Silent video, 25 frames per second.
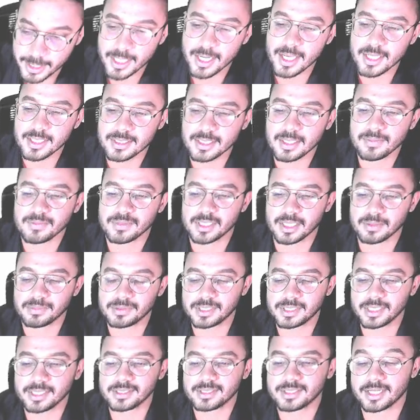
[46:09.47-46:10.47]
are some
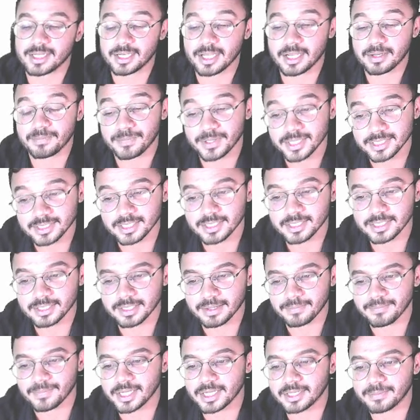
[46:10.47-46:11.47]
substances that are present in
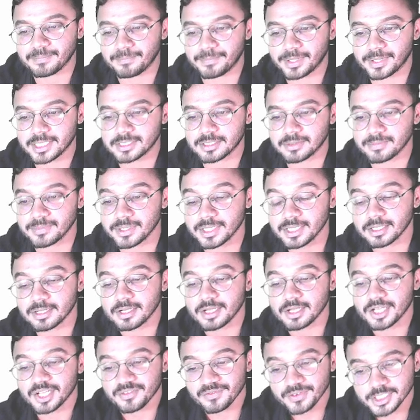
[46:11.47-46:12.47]
the breast milk
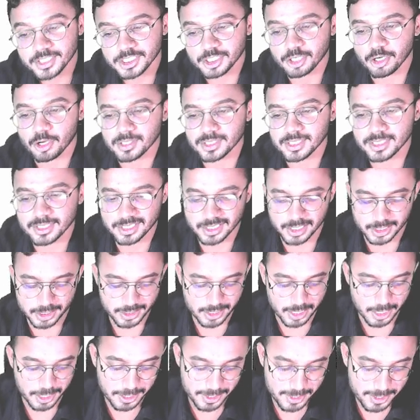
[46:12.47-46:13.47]
which causes the
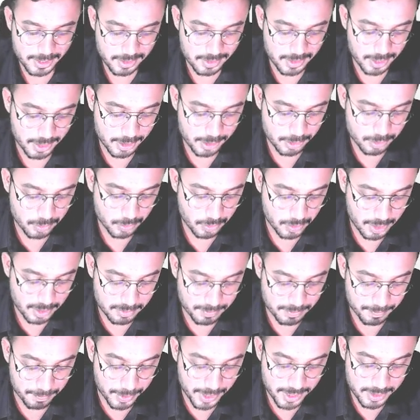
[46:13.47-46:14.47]
jaundice, that is known as
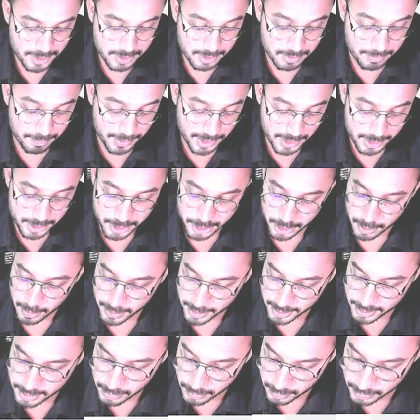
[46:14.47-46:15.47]
breast milk
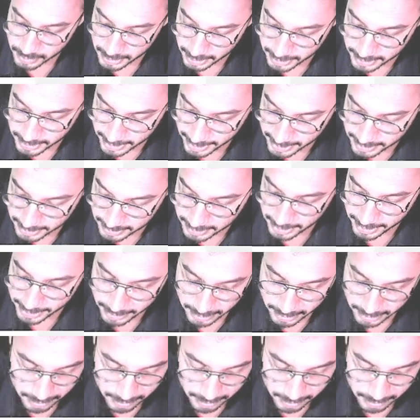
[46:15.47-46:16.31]
jaundice. So such as like